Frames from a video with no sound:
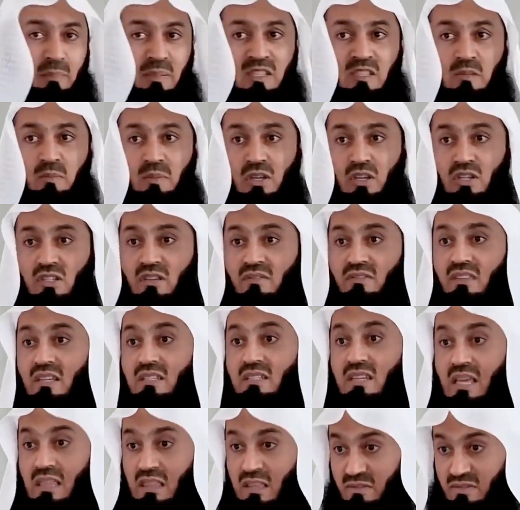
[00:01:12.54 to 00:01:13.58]
happens because of the
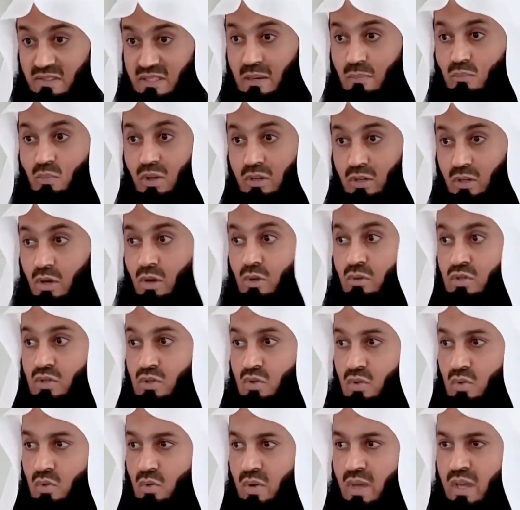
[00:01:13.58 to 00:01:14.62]
death of someone close
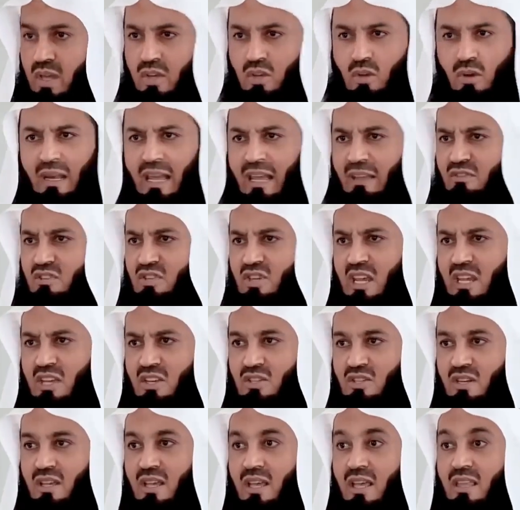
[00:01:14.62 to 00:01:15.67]
to you. Your life
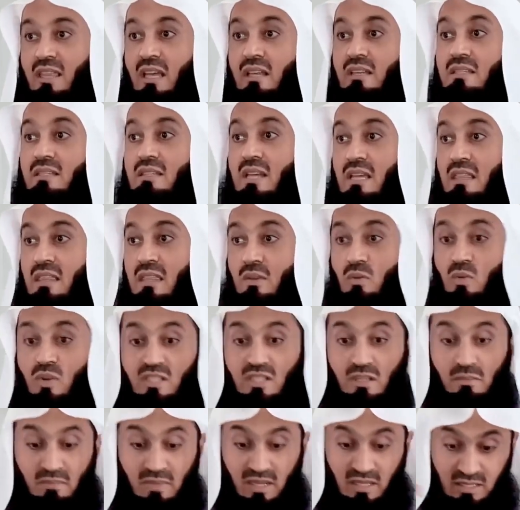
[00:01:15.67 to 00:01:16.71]
changed. That death
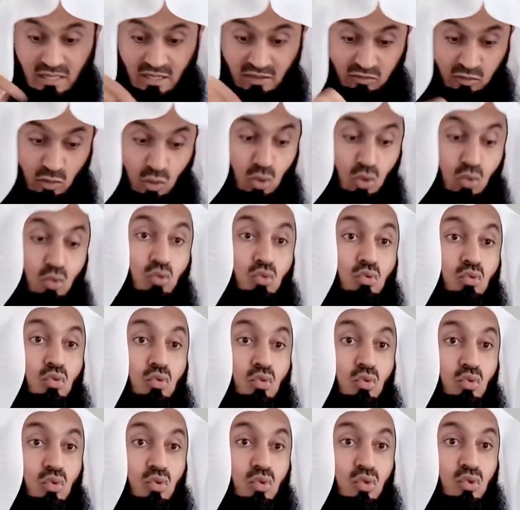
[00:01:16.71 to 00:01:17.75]
was a mercy for you.
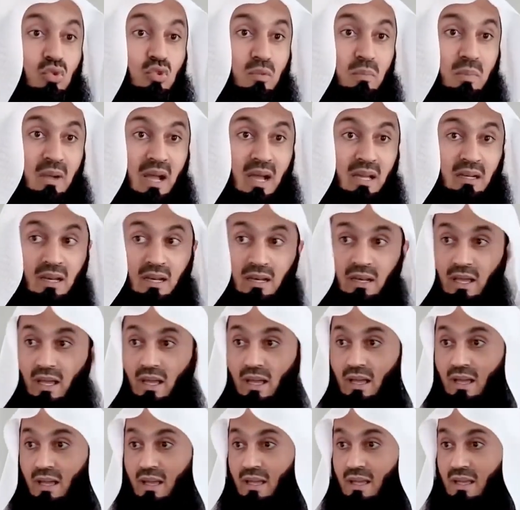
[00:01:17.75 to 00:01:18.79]

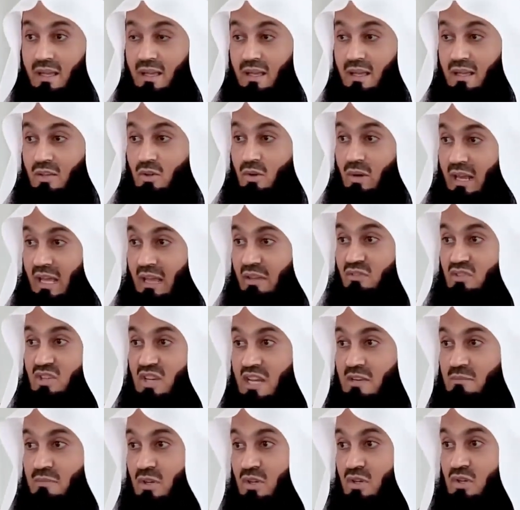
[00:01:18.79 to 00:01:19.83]
Subhanallah. Your life
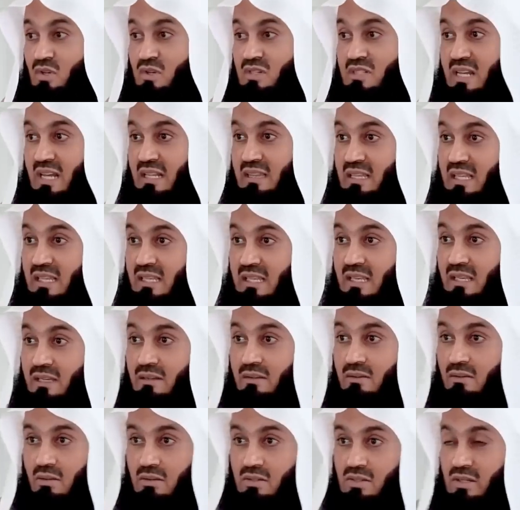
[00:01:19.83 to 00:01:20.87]
changed because you start
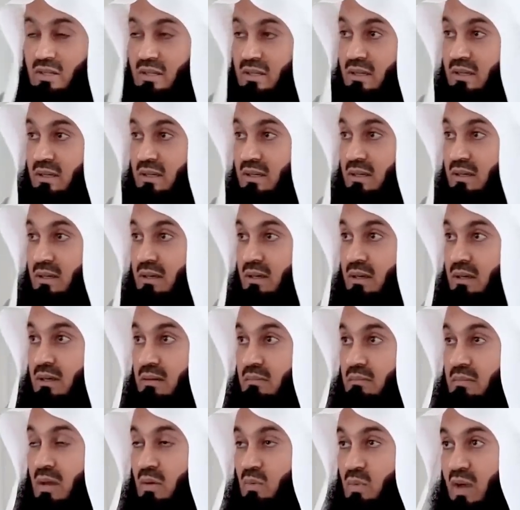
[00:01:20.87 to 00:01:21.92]
thinking, gosh,
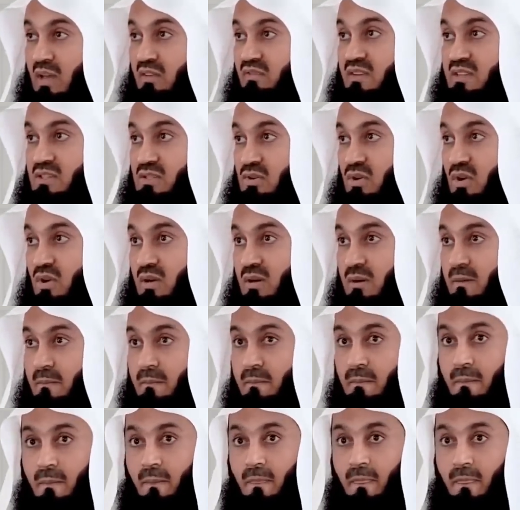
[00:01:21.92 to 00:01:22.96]
my wife is gone.
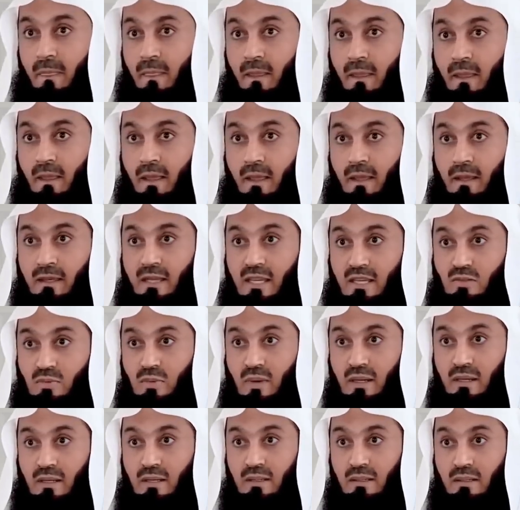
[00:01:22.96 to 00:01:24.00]
Guess
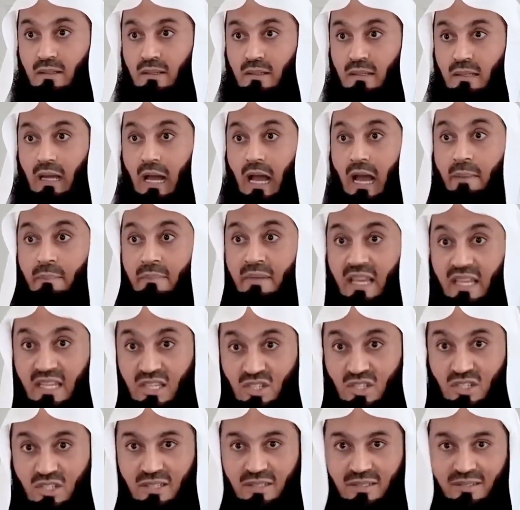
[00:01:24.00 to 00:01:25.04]
what? I'm
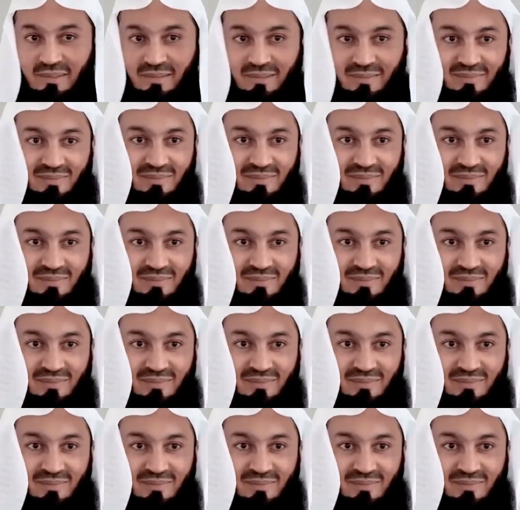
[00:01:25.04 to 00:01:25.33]
next.